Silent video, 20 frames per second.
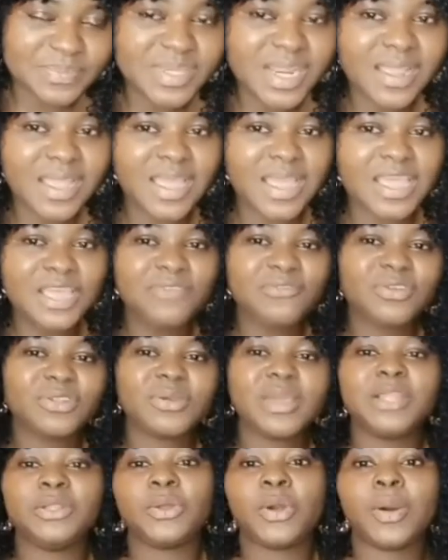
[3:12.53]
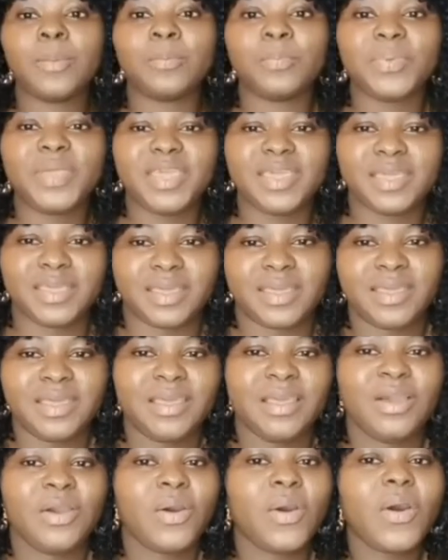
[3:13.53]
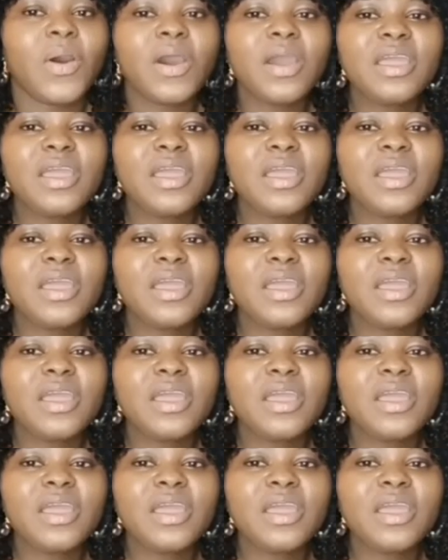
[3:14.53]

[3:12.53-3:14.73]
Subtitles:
even though it's not big, or